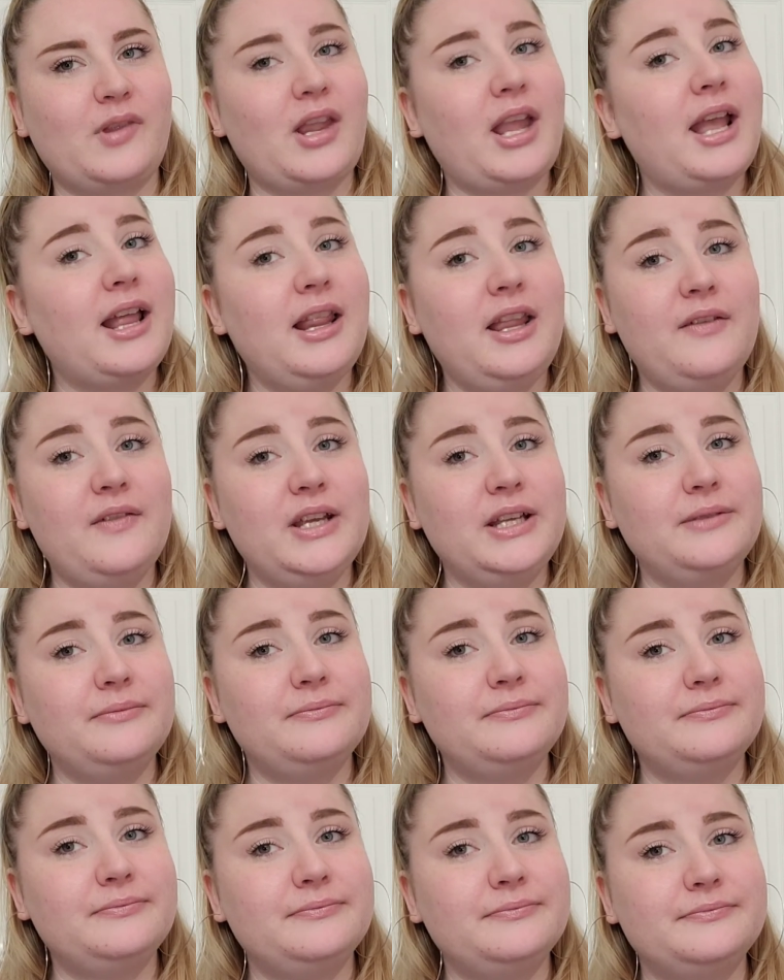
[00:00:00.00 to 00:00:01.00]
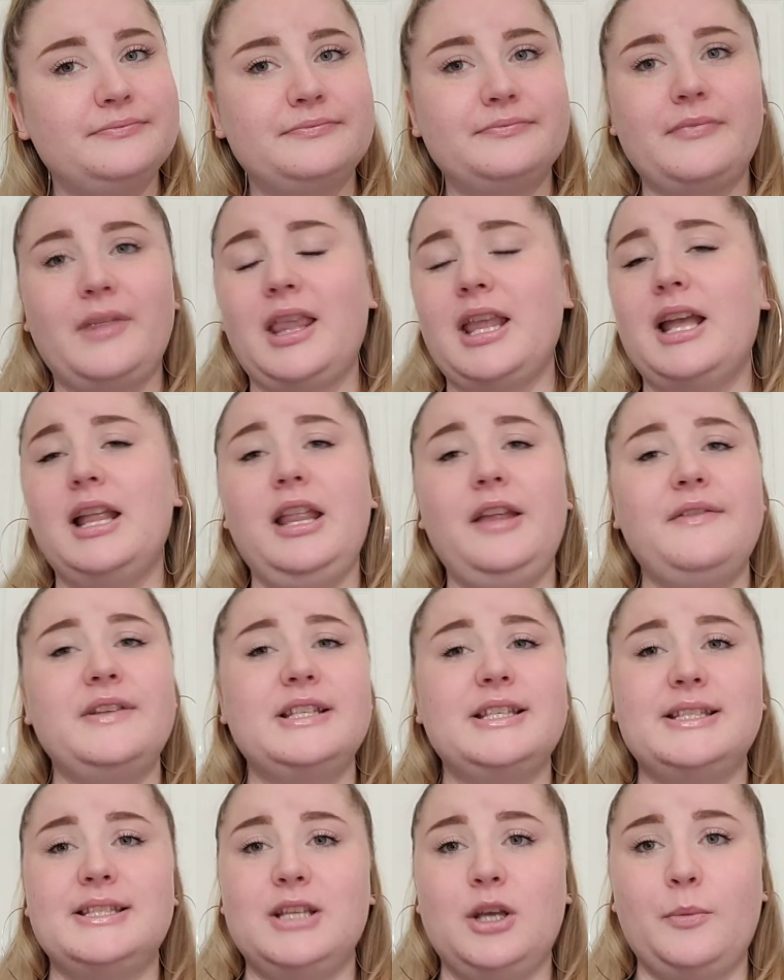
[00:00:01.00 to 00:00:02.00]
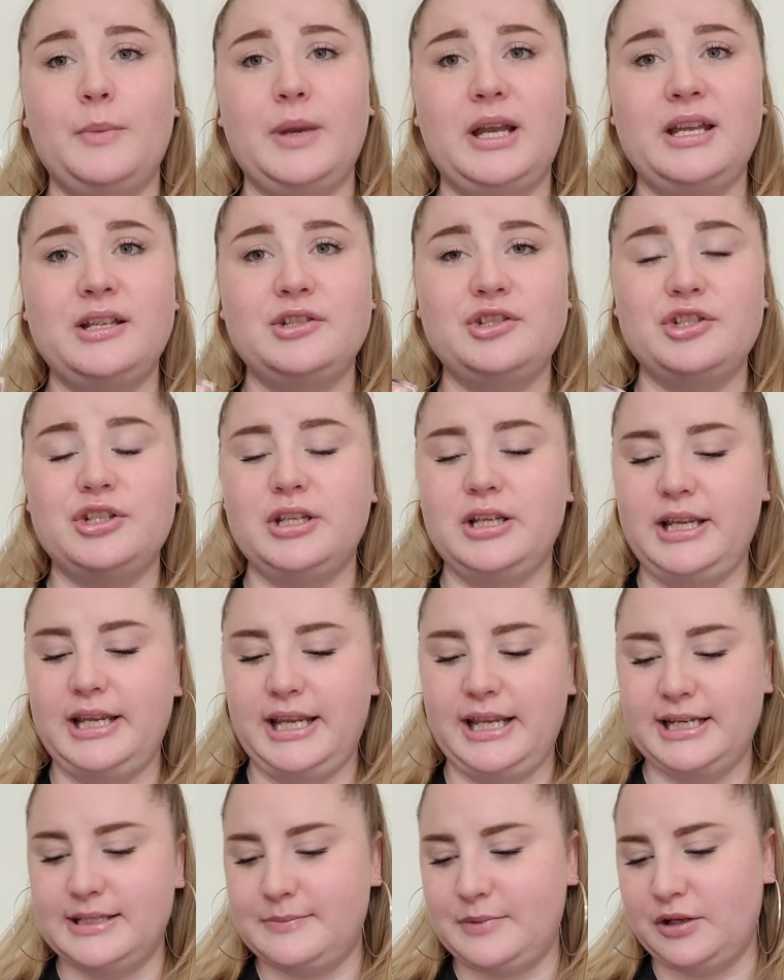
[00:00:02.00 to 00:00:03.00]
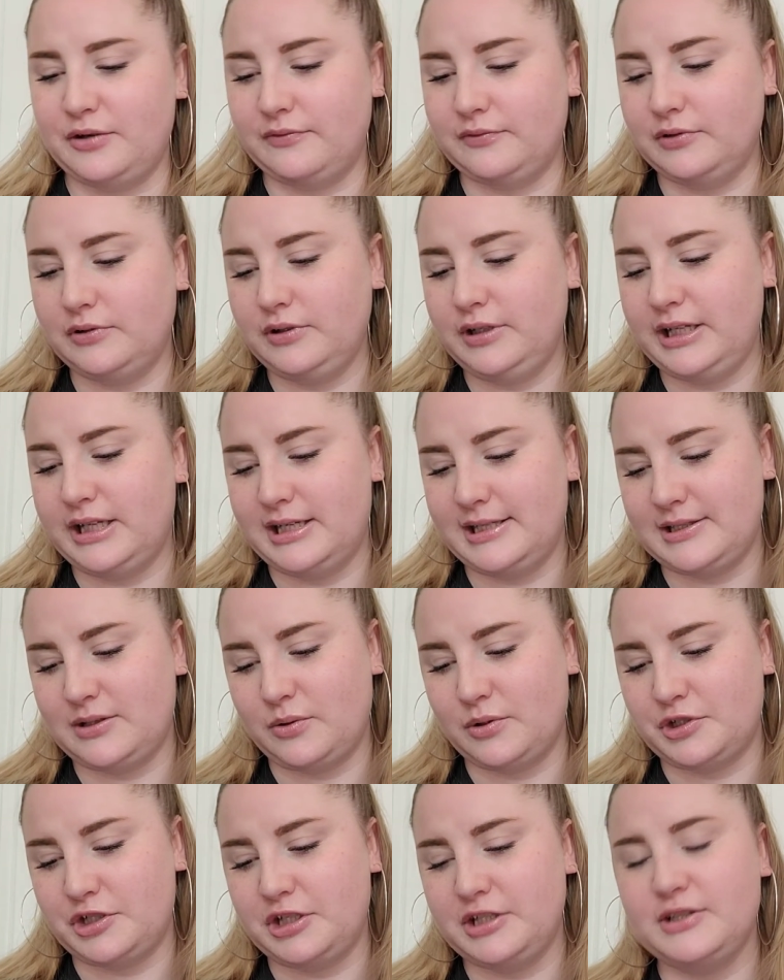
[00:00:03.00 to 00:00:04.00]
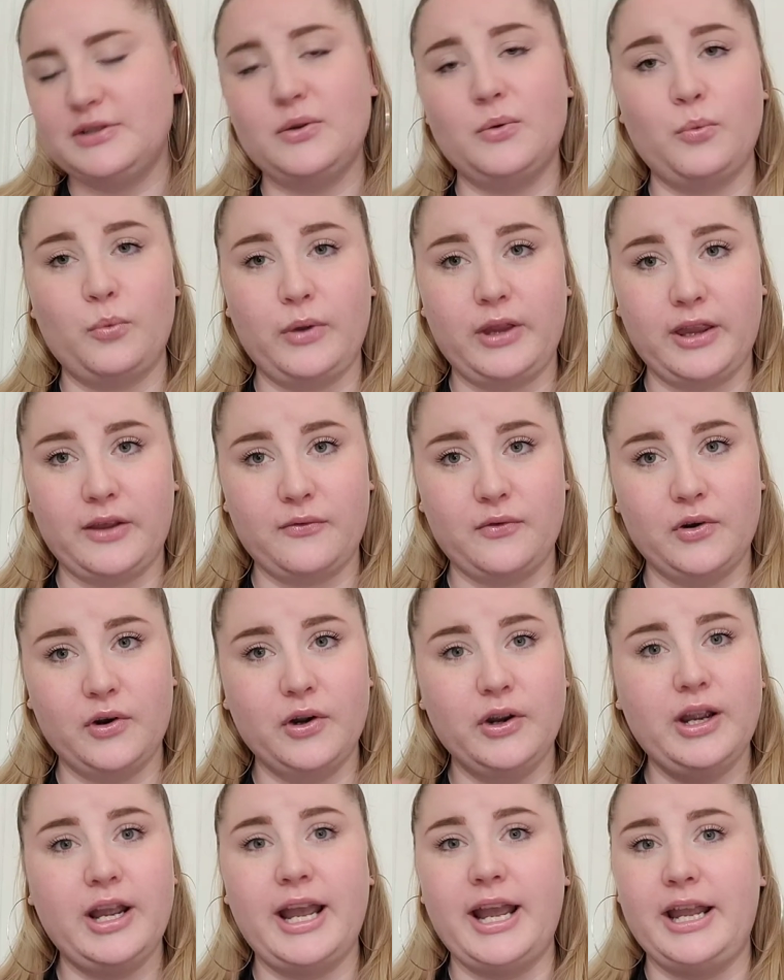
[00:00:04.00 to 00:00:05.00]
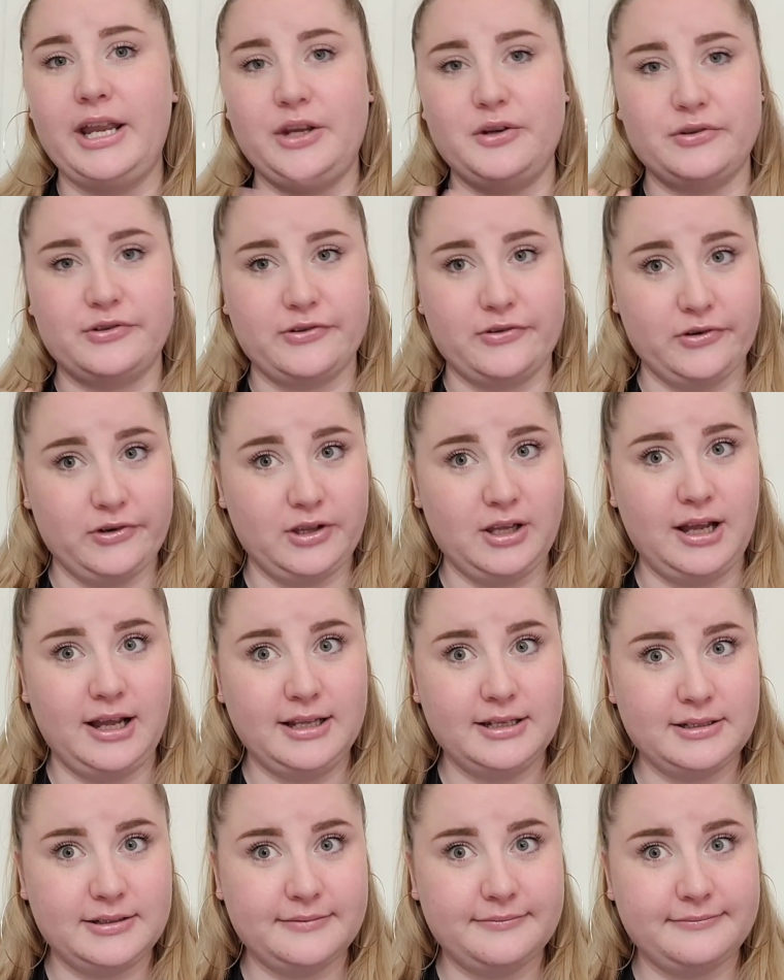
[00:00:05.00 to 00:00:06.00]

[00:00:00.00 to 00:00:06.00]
I love it. I love it so much. It is beautiful. It is gorgeous. We love her. I use her a lot.